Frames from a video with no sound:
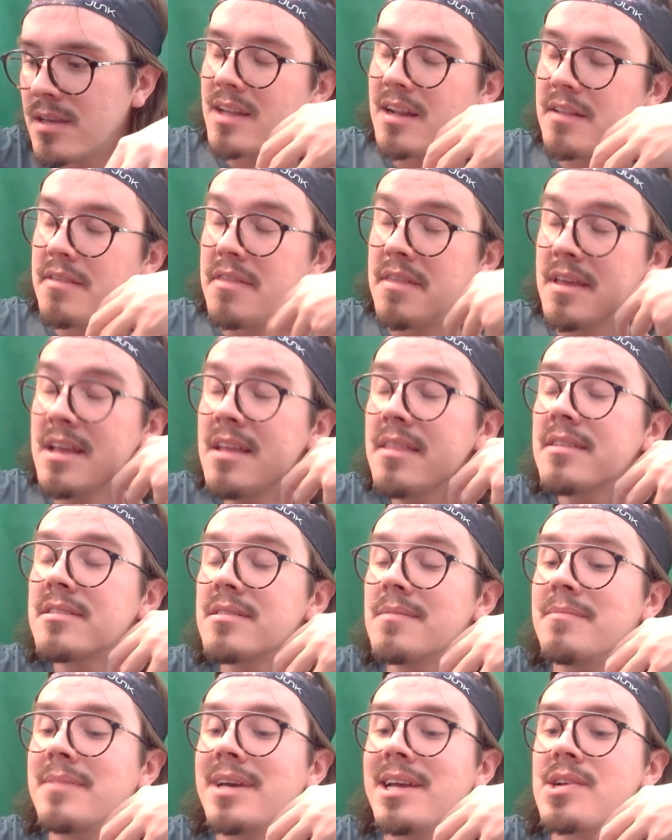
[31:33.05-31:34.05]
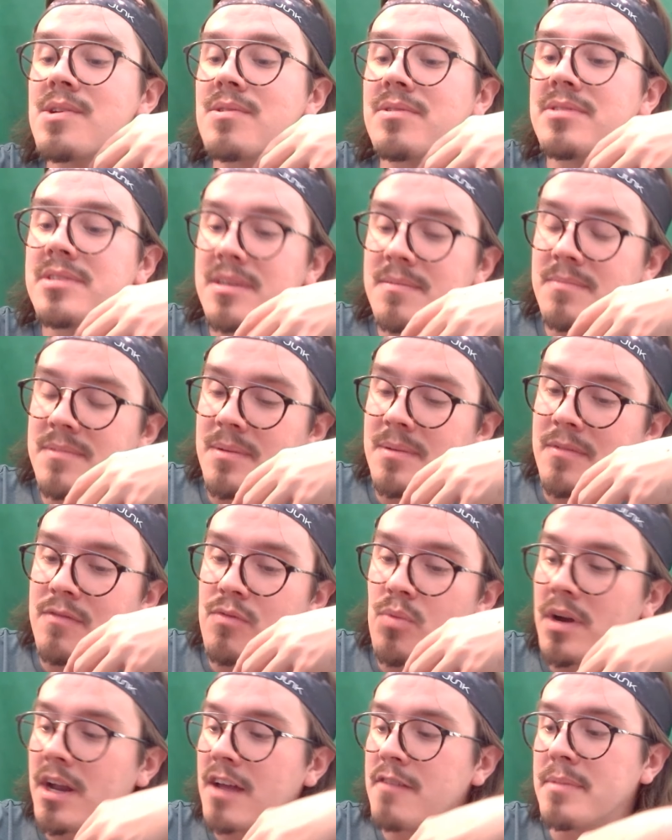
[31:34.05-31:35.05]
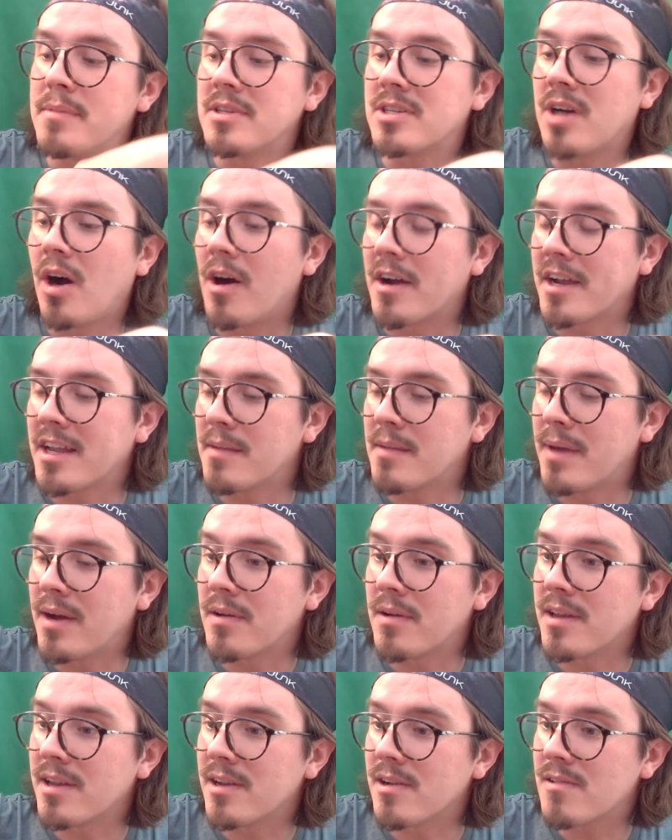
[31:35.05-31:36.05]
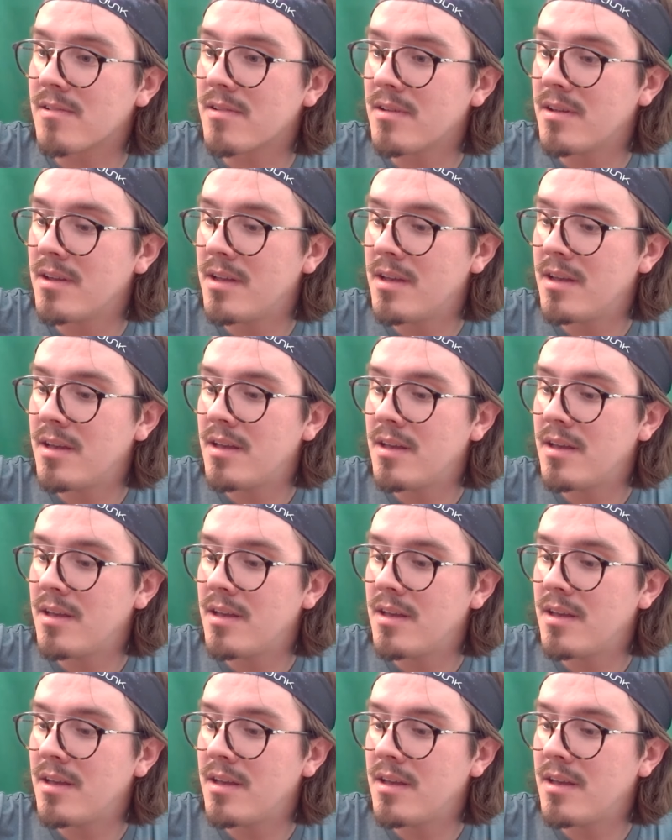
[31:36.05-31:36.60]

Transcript: And I think that's a major symptom of what I've been talking about here.